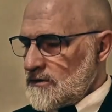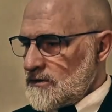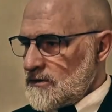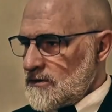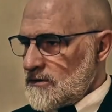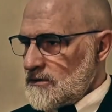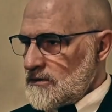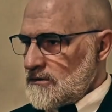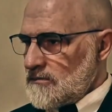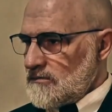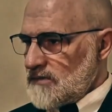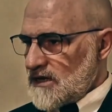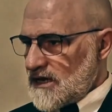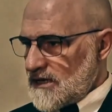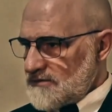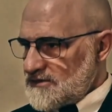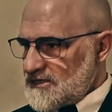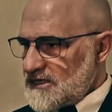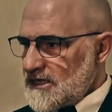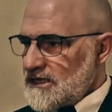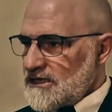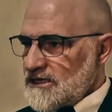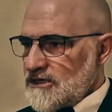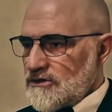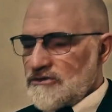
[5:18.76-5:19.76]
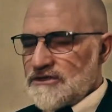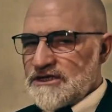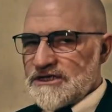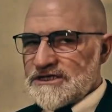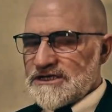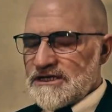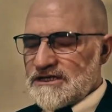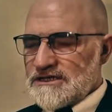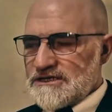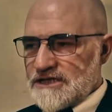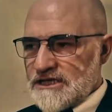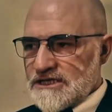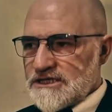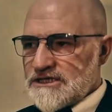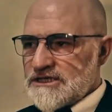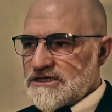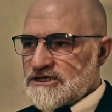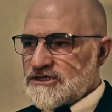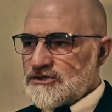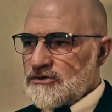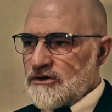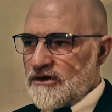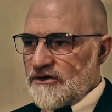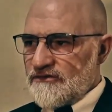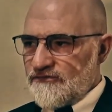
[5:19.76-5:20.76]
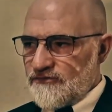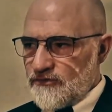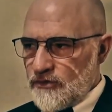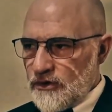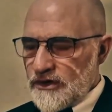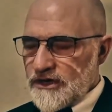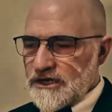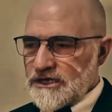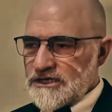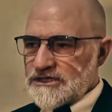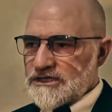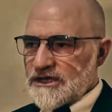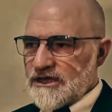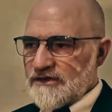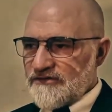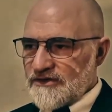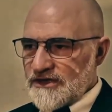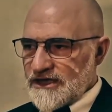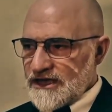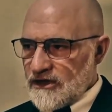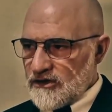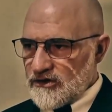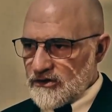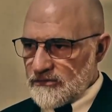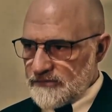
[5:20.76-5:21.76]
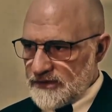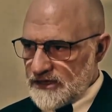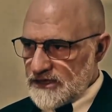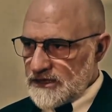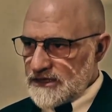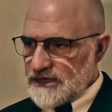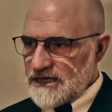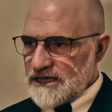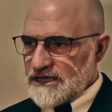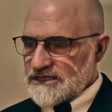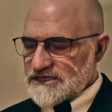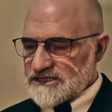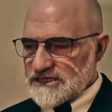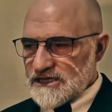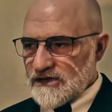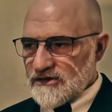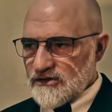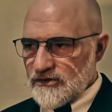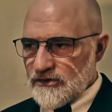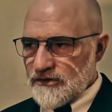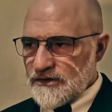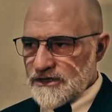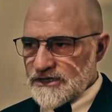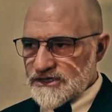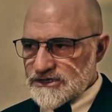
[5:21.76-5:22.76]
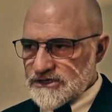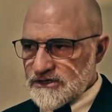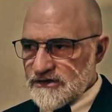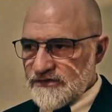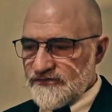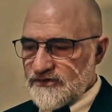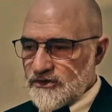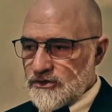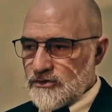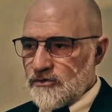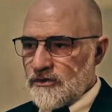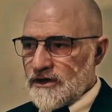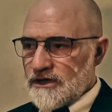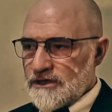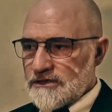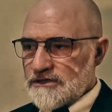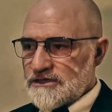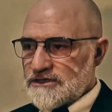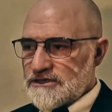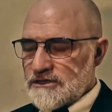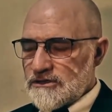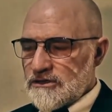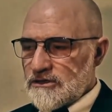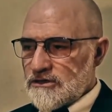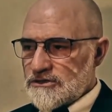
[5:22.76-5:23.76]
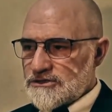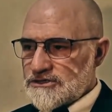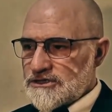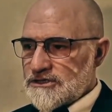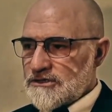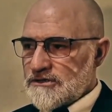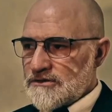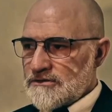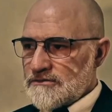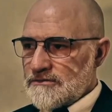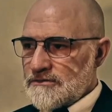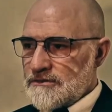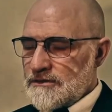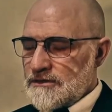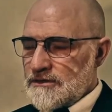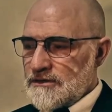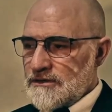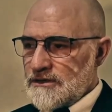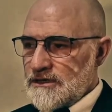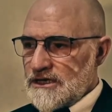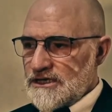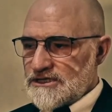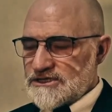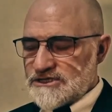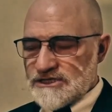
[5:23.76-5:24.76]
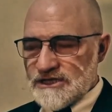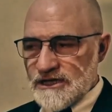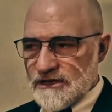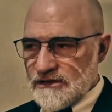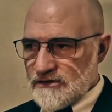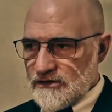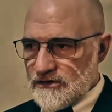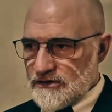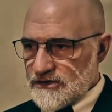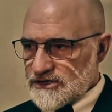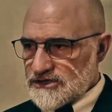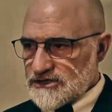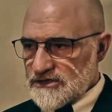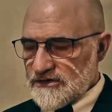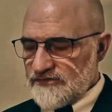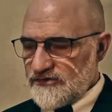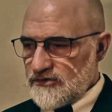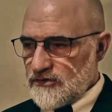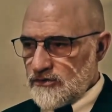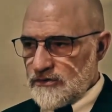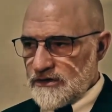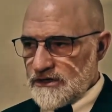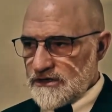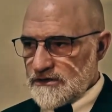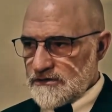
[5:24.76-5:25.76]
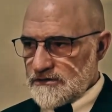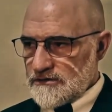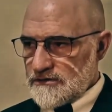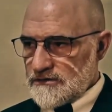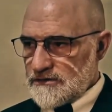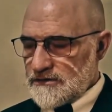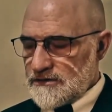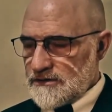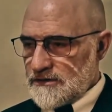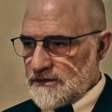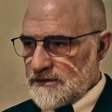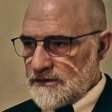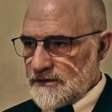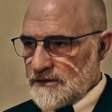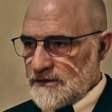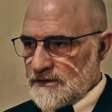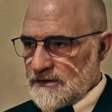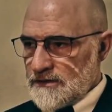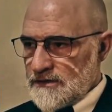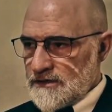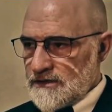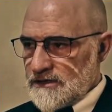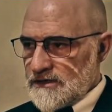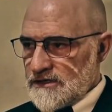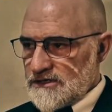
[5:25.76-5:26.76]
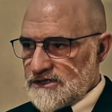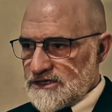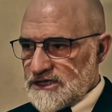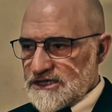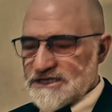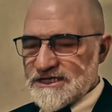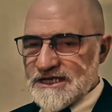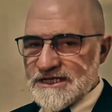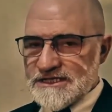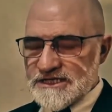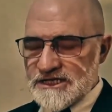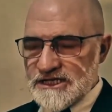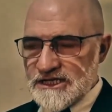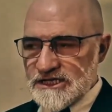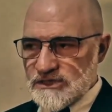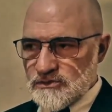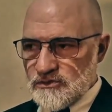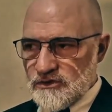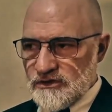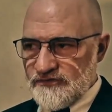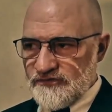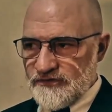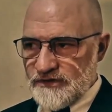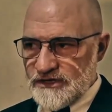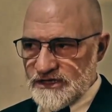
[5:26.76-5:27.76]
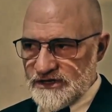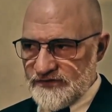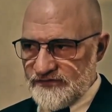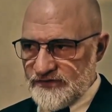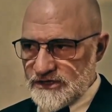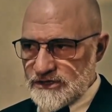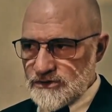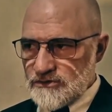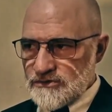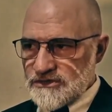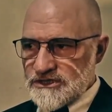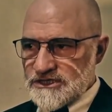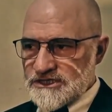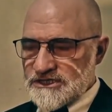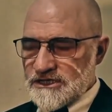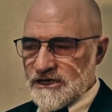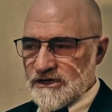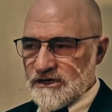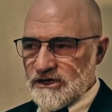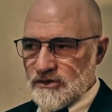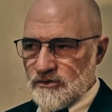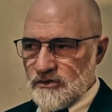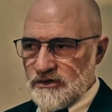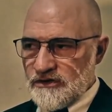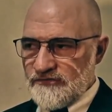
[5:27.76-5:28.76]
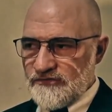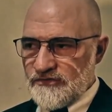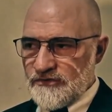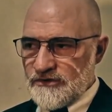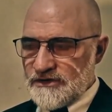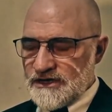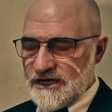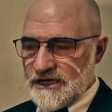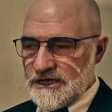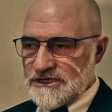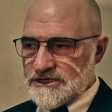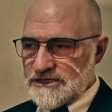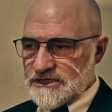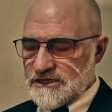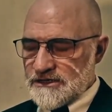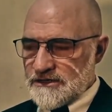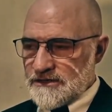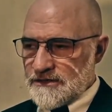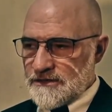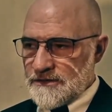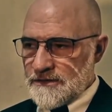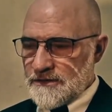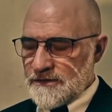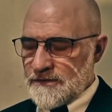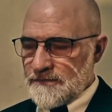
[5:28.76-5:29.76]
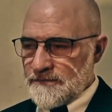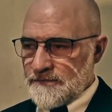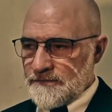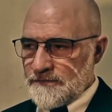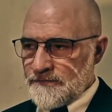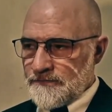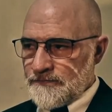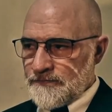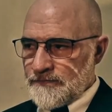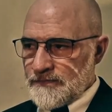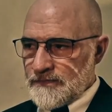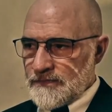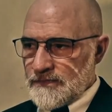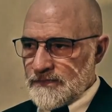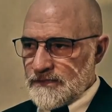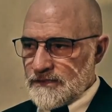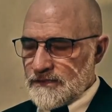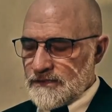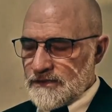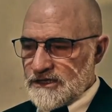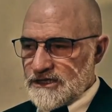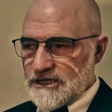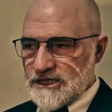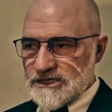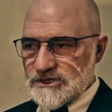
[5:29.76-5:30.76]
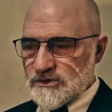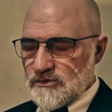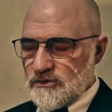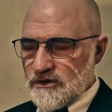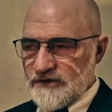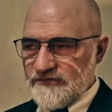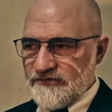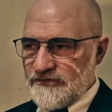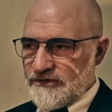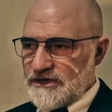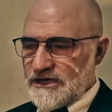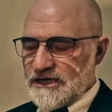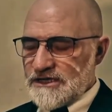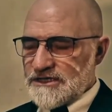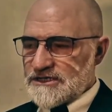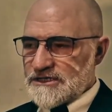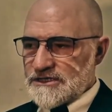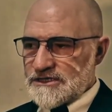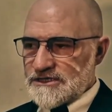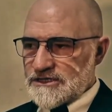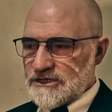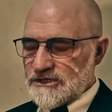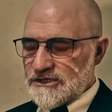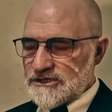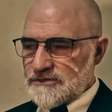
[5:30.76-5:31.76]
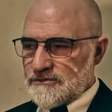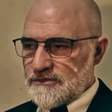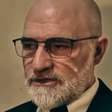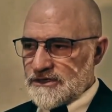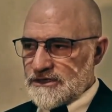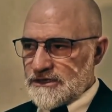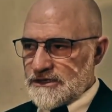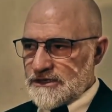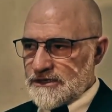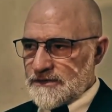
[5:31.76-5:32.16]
But I'm telling you, this addiction to avoidance of accountability is not going to serve you well in the long term. It's not going to serve you well. Just as it doesn't work for individuals, it's not going to work for a nation. It doesn't work for nations, ultimately.